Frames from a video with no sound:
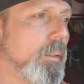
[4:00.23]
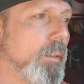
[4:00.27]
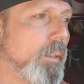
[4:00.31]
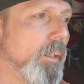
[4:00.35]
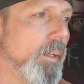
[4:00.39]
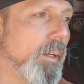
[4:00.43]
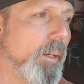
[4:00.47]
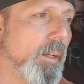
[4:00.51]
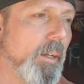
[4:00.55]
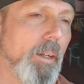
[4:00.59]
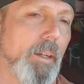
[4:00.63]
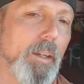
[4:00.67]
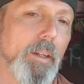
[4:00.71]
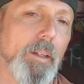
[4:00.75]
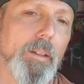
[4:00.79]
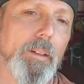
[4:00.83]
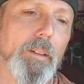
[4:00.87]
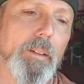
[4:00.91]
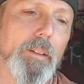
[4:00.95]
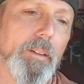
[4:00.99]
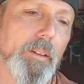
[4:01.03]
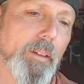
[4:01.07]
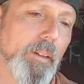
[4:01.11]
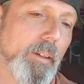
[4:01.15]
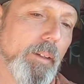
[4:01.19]
And
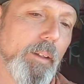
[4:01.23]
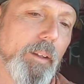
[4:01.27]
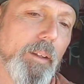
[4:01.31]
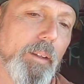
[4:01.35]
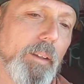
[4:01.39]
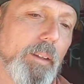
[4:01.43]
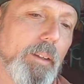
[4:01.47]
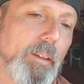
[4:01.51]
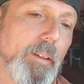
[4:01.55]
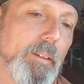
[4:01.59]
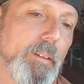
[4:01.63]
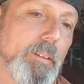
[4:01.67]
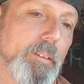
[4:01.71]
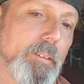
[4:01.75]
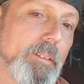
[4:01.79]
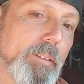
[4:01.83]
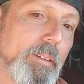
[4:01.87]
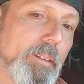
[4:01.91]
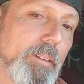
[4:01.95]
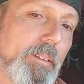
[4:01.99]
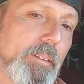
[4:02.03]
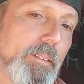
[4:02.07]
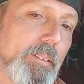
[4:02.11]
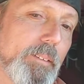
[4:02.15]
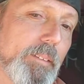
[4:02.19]

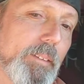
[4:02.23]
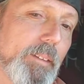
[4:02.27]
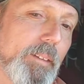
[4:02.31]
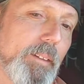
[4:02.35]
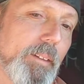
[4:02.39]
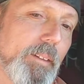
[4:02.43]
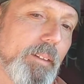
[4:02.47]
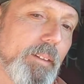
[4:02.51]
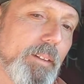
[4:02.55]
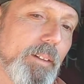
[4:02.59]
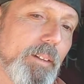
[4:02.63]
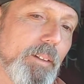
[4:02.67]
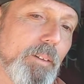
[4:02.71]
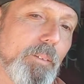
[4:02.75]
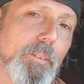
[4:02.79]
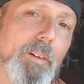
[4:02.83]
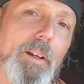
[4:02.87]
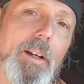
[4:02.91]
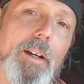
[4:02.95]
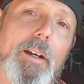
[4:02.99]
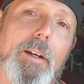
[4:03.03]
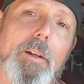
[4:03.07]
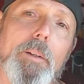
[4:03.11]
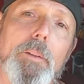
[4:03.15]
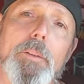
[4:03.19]
so I was like, oh
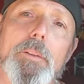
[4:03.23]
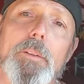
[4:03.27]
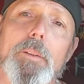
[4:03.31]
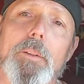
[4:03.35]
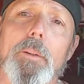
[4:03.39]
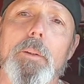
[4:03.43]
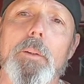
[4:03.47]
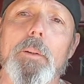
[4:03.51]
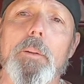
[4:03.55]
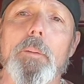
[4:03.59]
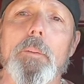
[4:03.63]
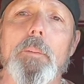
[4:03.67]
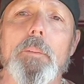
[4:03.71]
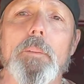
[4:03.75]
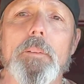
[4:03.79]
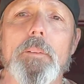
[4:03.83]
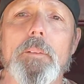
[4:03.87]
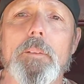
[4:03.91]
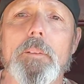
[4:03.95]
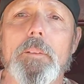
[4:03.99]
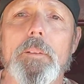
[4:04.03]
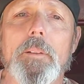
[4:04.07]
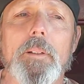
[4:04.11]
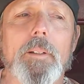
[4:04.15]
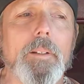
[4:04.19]
wow. So
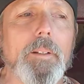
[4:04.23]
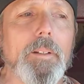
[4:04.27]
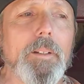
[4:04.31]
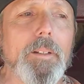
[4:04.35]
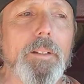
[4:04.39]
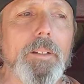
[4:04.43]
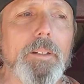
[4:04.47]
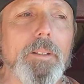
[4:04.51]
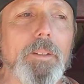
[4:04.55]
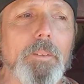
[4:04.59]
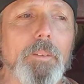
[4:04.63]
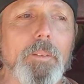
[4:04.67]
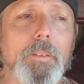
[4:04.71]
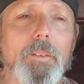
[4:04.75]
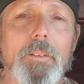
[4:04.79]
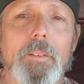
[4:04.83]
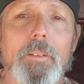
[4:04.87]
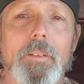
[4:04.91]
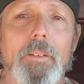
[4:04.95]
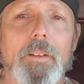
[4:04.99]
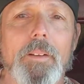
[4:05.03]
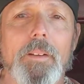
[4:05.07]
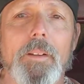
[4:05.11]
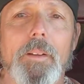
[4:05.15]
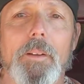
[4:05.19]
I didn't
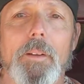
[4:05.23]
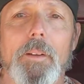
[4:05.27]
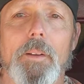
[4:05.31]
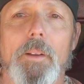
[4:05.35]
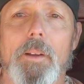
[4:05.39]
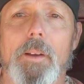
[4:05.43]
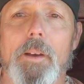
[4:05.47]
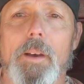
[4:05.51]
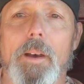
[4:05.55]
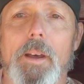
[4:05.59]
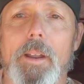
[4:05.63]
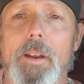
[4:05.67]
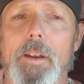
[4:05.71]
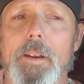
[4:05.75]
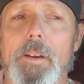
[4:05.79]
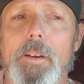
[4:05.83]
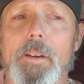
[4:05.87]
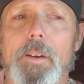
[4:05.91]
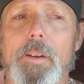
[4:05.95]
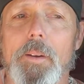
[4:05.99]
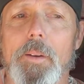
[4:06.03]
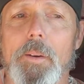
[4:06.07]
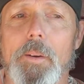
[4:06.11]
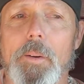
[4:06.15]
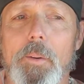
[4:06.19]

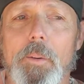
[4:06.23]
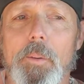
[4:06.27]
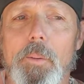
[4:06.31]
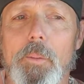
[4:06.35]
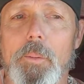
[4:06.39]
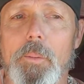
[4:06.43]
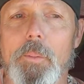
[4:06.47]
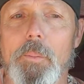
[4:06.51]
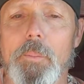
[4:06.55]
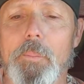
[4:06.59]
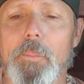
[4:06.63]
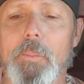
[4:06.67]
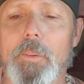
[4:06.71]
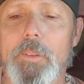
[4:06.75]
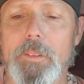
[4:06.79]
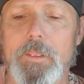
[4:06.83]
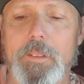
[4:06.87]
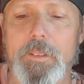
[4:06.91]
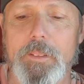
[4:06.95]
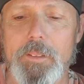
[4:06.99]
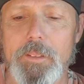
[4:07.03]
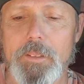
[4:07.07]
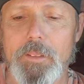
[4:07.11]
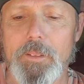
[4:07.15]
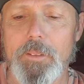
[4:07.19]
know what to
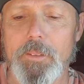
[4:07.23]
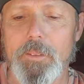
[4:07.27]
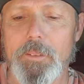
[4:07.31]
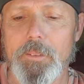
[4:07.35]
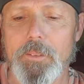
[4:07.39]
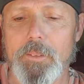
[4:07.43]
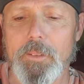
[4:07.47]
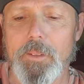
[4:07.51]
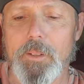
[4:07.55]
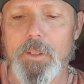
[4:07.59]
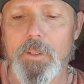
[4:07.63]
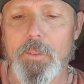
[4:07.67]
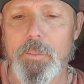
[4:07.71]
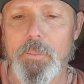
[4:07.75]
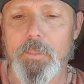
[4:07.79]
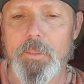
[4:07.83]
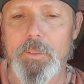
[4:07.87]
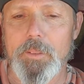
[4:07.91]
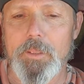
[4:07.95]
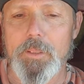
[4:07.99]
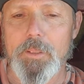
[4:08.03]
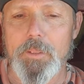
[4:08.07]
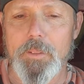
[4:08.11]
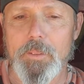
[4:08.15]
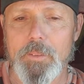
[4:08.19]
do or what
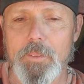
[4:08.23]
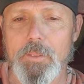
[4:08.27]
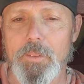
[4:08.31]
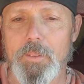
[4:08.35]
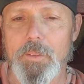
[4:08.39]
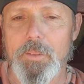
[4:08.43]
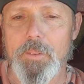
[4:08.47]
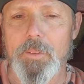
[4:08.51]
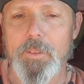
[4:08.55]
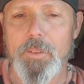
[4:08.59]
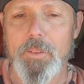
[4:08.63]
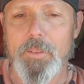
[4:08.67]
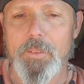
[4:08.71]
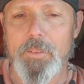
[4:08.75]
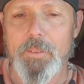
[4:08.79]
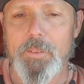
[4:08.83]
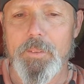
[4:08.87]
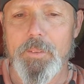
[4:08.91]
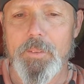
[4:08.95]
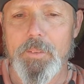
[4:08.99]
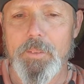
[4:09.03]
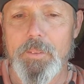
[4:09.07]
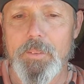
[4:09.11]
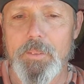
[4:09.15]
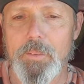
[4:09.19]

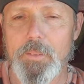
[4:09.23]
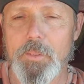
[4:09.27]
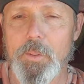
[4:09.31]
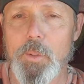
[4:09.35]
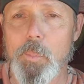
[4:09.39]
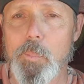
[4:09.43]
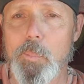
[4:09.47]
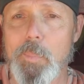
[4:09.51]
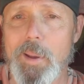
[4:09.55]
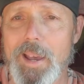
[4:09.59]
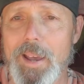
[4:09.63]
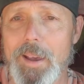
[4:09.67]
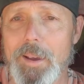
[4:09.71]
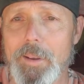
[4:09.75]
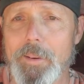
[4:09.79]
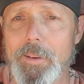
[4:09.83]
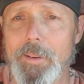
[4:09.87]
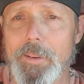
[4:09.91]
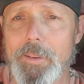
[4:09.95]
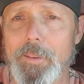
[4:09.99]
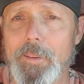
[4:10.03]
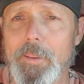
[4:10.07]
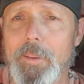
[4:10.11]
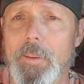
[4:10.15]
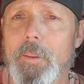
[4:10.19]
do about
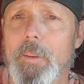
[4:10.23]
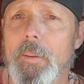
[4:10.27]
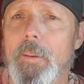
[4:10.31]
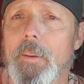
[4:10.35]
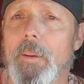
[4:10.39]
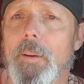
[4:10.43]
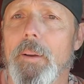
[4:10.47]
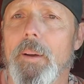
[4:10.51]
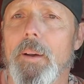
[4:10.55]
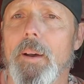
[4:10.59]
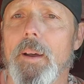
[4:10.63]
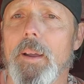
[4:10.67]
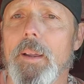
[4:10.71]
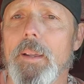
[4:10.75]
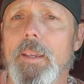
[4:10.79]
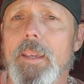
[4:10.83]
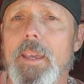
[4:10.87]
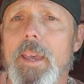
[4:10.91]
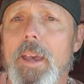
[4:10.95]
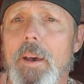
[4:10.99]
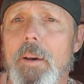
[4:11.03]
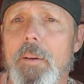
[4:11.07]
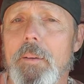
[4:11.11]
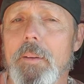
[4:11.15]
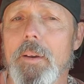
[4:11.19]
it. I
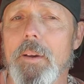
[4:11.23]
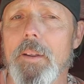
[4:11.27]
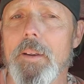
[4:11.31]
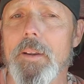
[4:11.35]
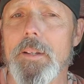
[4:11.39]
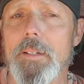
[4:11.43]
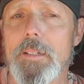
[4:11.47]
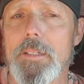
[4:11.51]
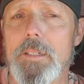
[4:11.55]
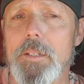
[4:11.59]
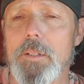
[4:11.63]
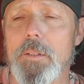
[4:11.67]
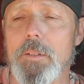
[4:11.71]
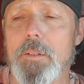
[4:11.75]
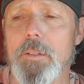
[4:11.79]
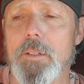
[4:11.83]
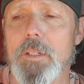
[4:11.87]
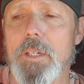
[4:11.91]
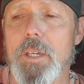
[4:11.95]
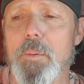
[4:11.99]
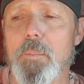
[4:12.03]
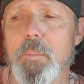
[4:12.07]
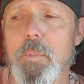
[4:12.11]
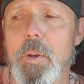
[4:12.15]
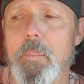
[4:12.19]
count on it to
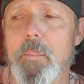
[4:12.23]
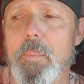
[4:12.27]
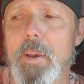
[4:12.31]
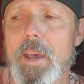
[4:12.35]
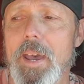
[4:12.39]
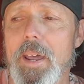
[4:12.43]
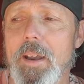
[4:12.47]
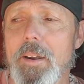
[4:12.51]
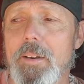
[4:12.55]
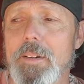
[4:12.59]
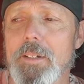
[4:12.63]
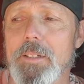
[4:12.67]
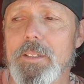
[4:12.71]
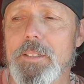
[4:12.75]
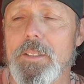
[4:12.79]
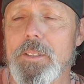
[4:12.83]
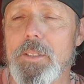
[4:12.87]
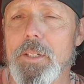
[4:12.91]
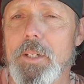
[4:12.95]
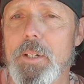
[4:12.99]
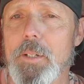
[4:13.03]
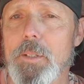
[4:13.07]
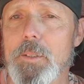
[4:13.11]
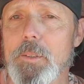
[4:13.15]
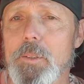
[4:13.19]
keep my batteries
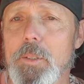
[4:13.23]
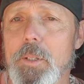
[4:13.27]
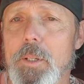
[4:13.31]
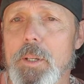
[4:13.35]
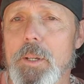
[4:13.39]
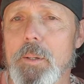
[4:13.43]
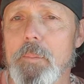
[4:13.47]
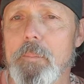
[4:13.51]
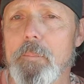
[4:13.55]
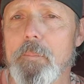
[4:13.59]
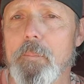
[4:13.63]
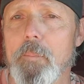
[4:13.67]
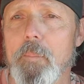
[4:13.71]
charged up.